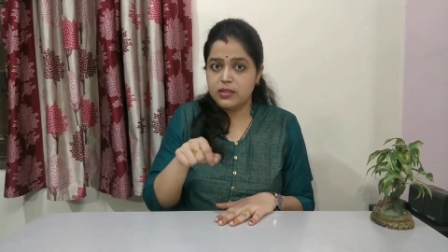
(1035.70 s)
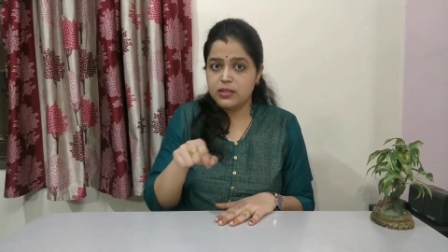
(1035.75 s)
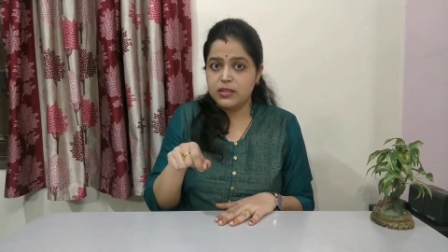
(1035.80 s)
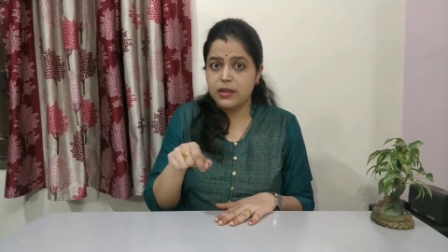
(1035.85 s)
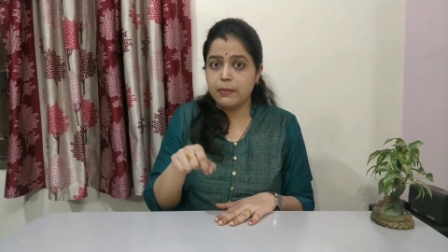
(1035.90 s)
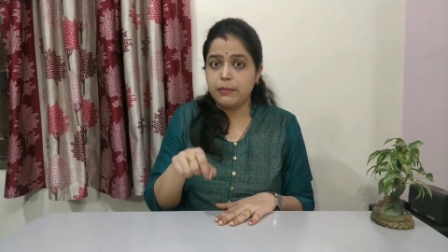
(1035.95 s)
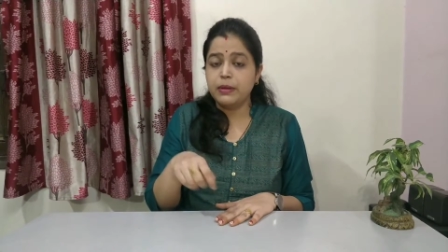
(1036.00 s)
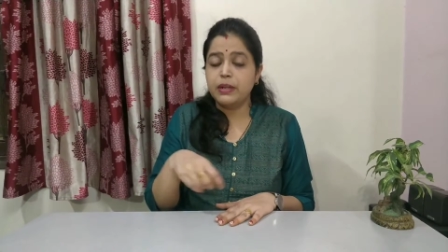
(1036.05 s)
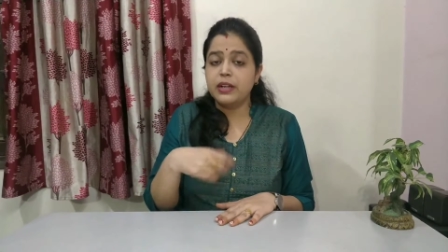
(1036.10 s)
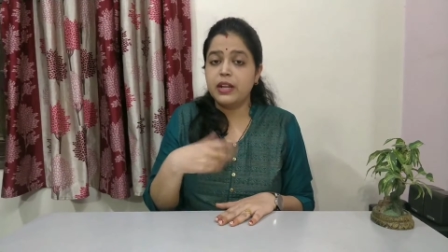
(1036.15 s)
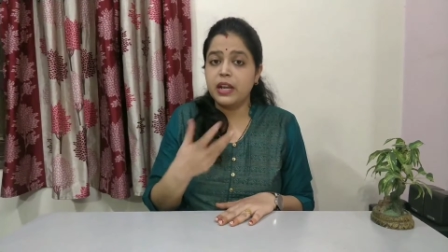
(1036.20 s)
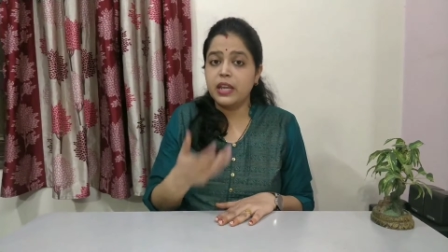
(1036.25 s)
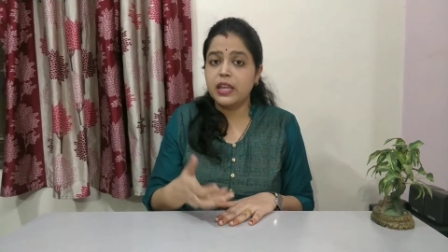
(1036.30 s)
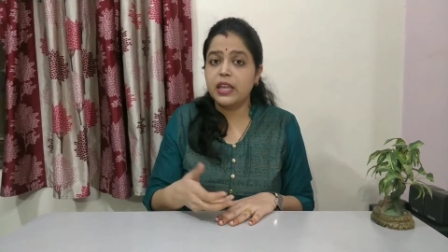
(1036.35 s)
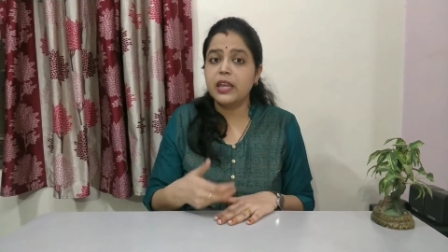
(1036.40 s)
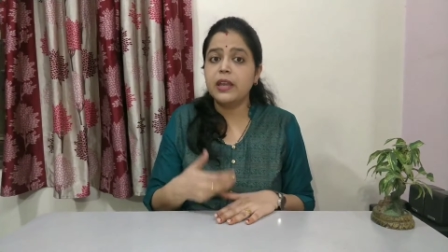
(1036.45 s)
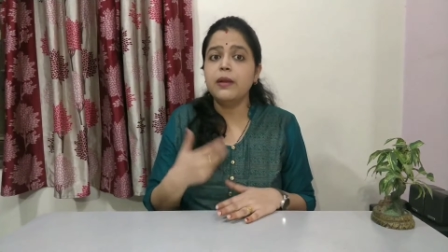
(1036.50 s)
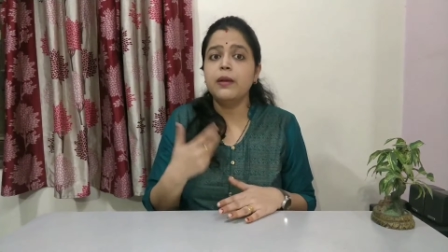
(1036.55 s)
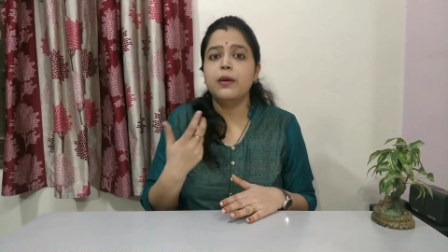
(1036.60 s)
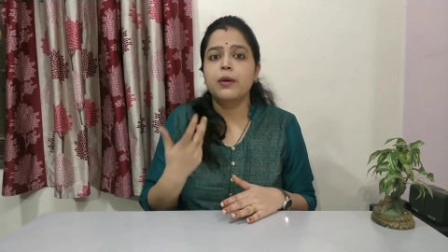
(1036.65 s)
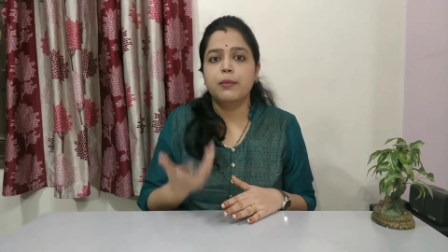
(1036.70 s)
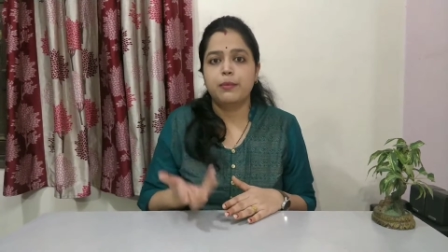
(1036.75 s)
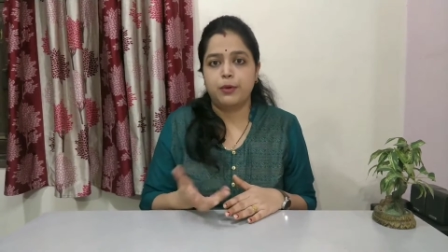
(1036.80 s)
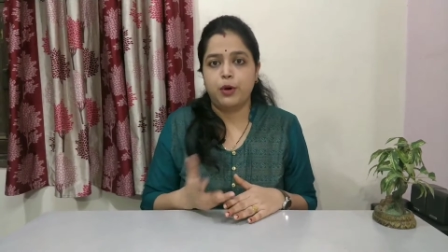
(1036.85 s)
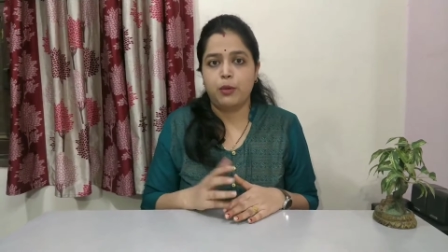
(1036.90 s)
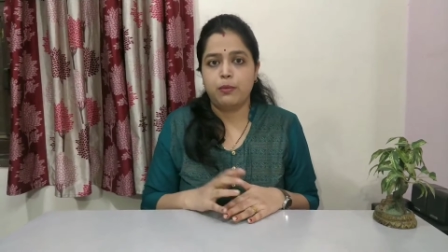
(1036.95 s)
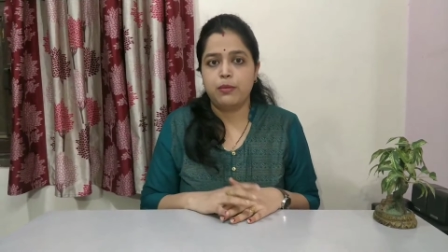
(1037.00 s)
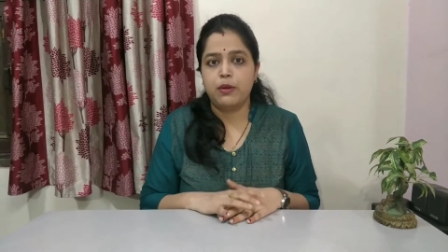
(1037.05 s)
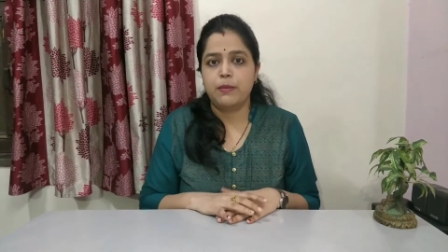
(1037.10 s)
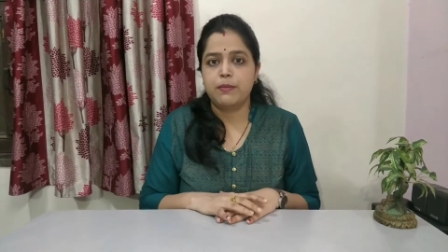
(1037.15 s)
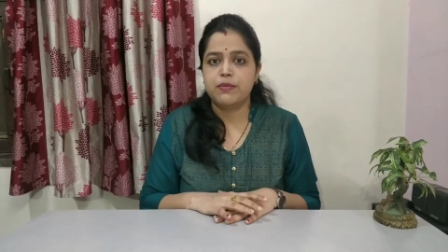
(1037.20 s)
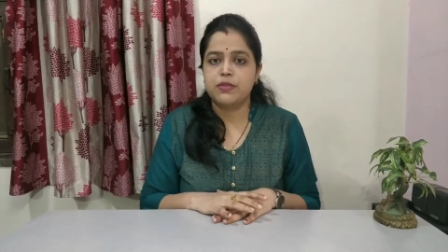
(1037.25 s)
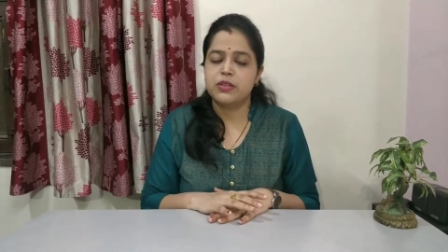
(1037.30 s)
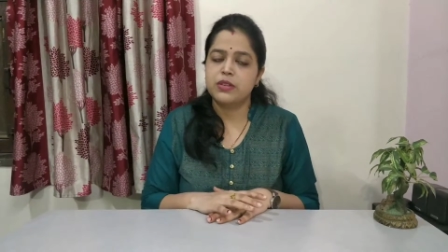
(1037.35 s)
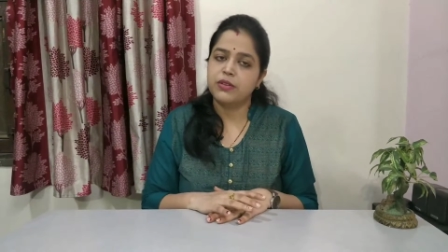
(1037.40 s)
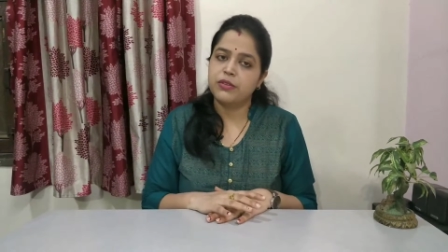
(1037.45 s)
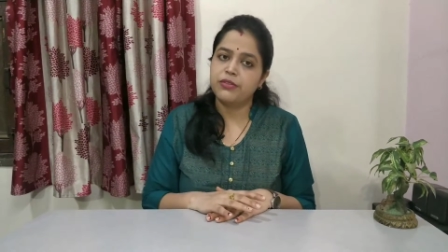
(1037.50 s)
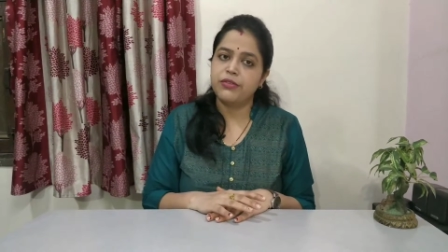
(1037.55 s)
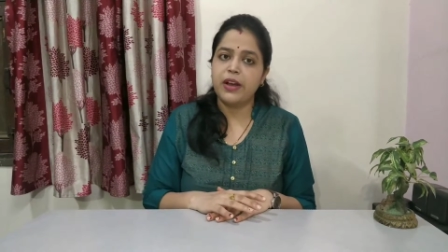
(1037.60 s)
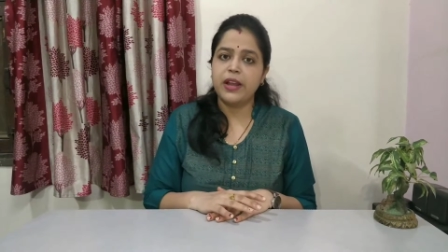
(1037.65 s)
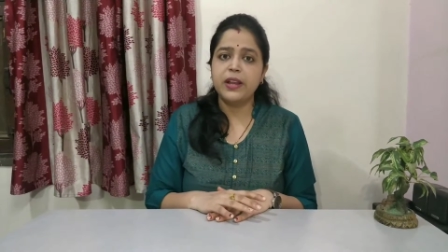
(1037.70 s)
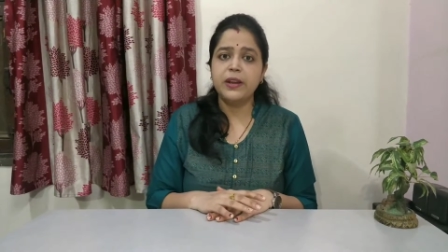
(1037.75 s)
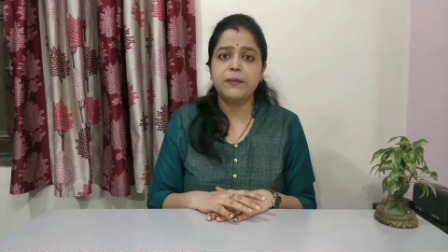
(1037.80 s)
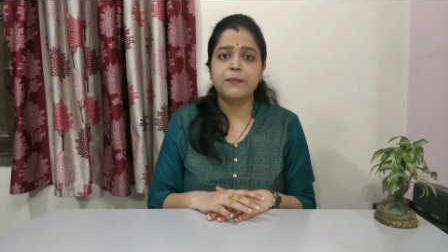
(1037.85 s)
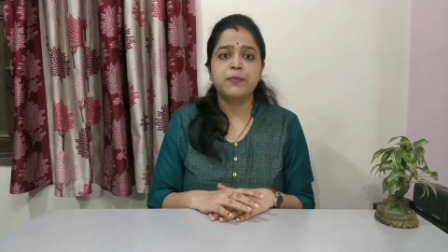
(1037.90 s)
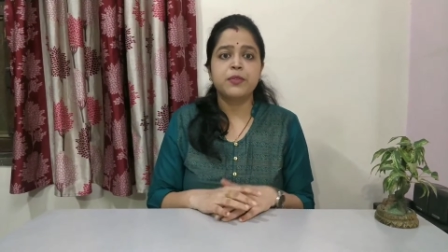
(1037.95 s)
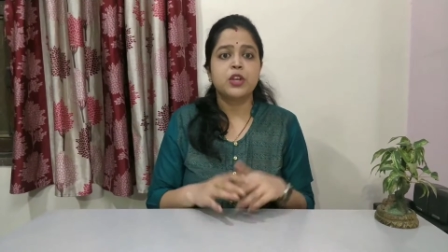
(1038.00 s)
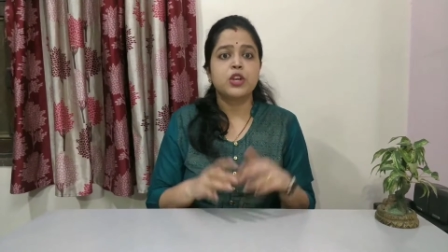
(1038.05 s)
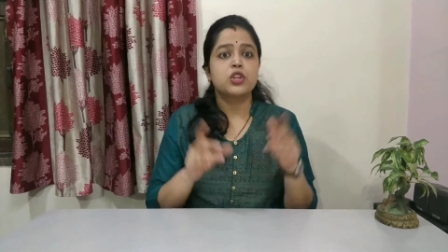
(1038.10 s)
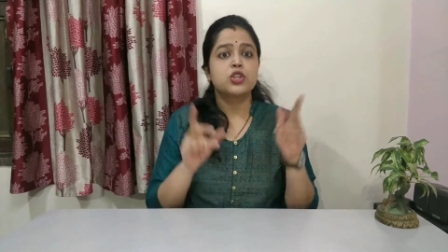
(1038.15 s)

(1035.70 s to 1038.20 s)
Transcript: some tricky problems. Fine.